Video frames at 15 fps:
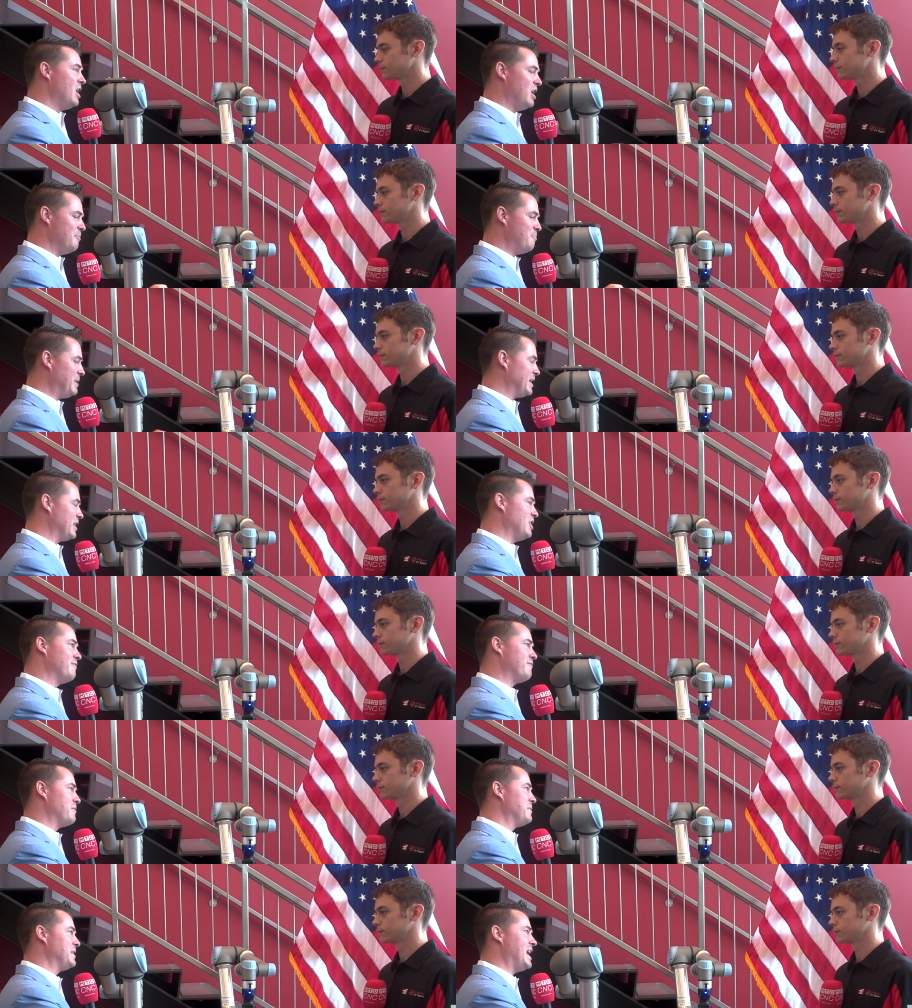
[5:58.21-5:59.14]
Speaker 1: uh, picking
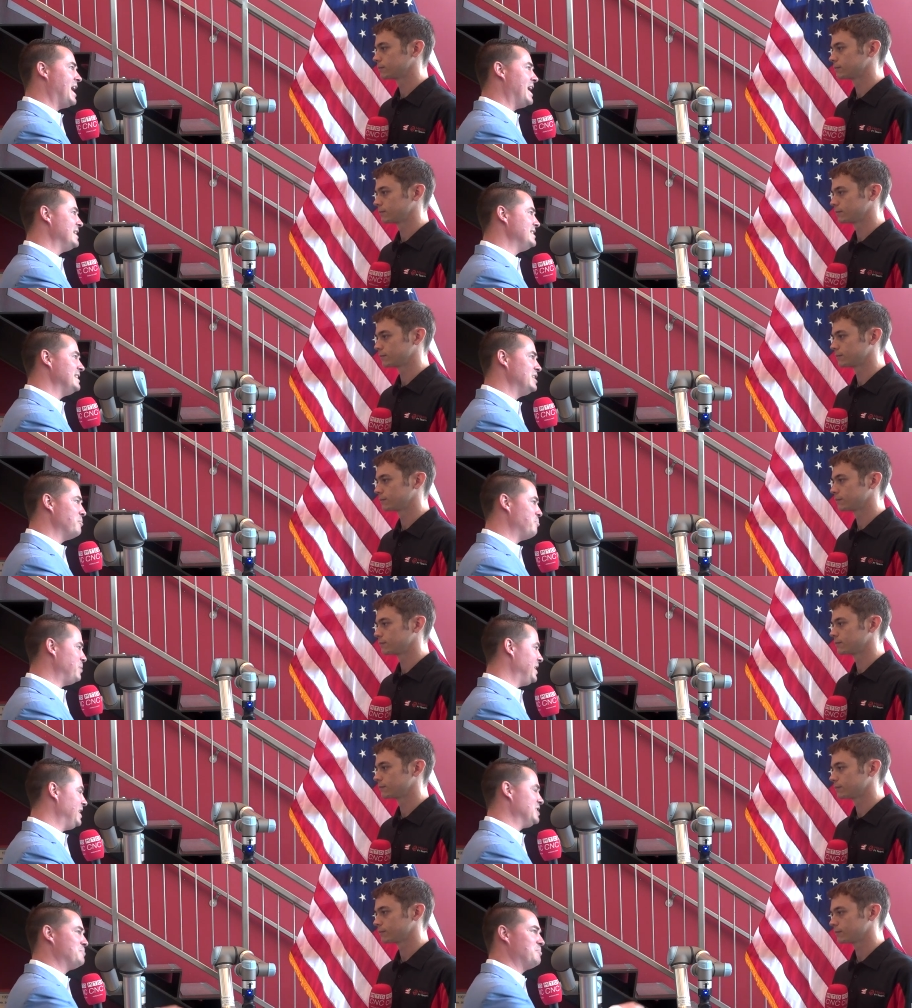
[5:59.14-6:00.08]
up from the ID a
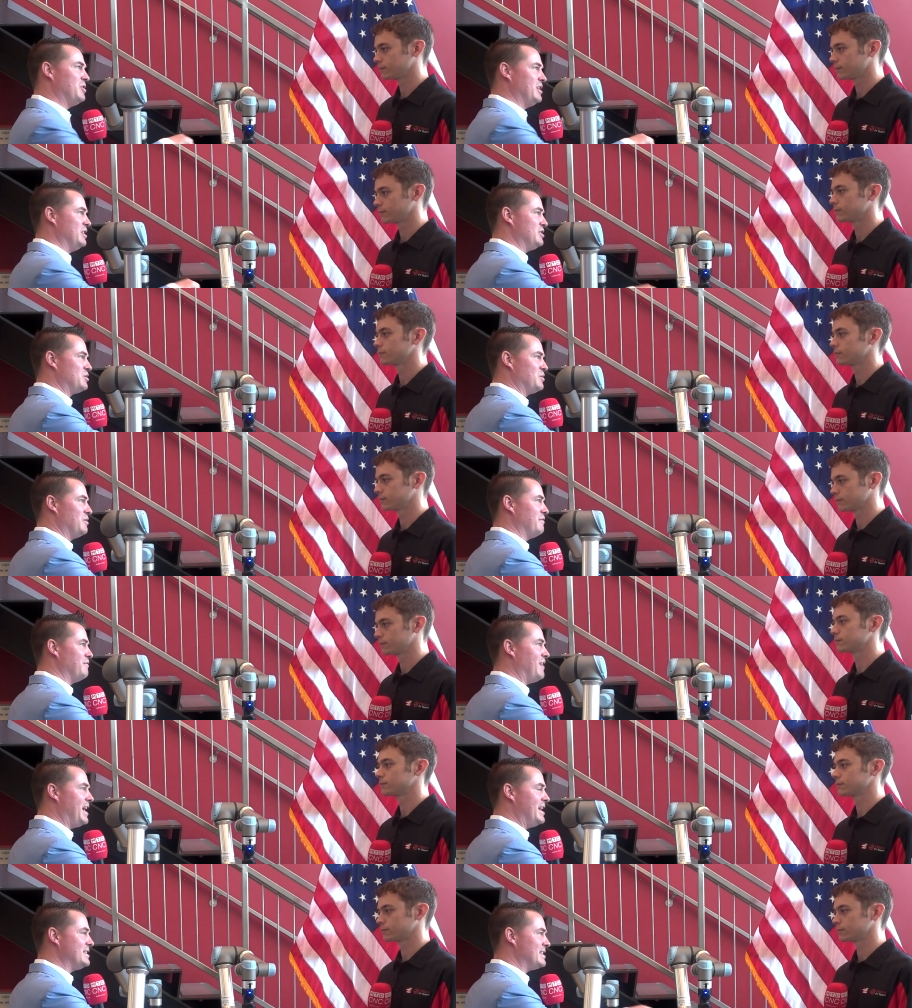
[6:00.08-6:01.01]
piece, putting into a
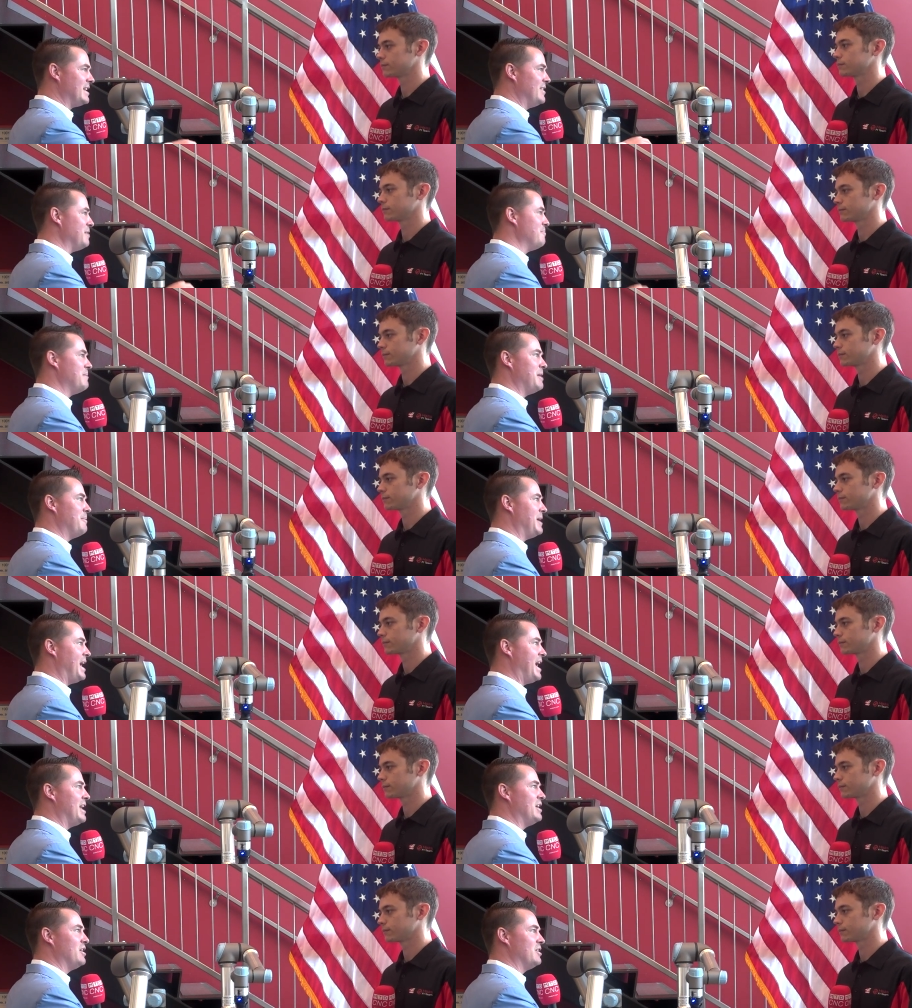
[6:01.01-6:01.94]
vise, and then
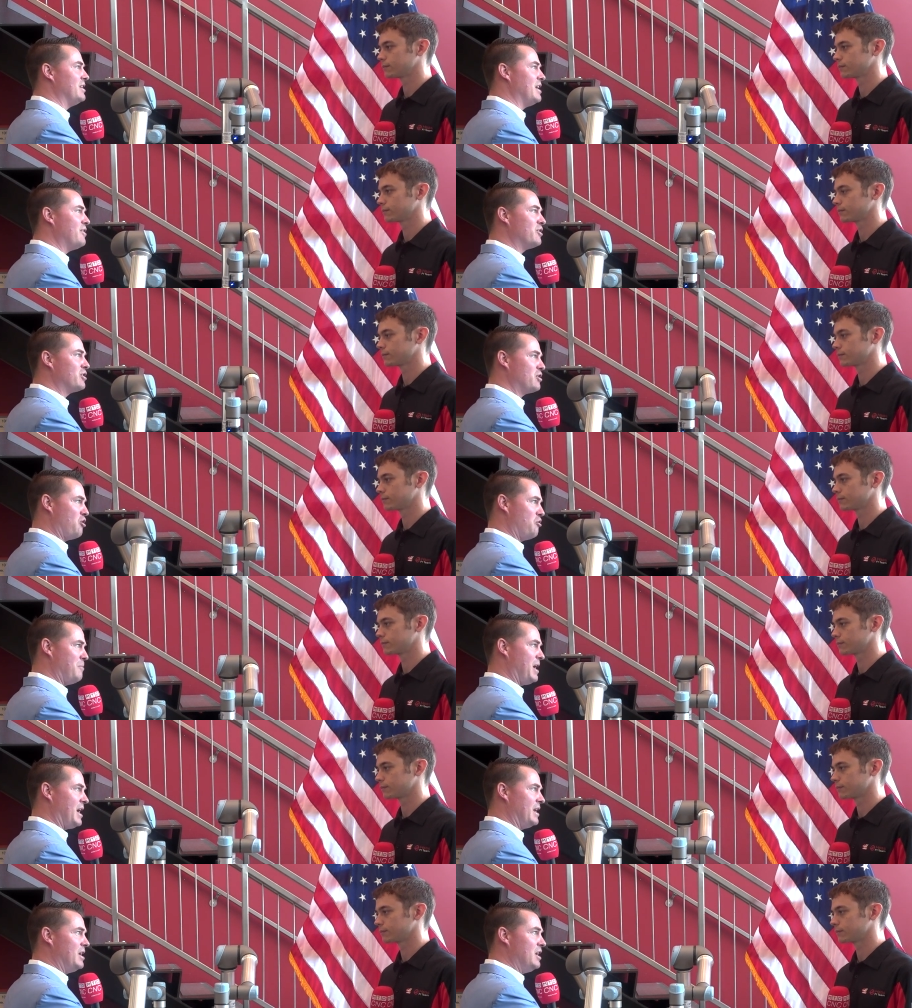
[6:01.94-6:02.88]
maybe adding another
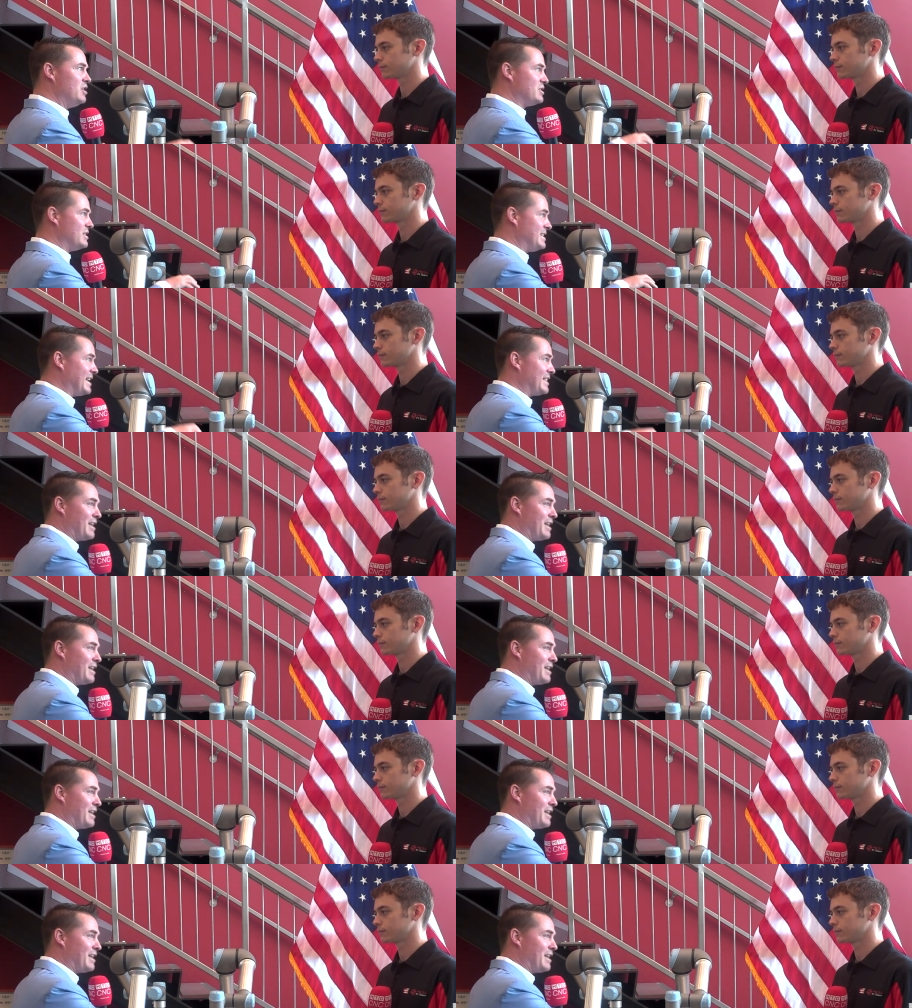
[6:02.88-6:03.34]
cobot to take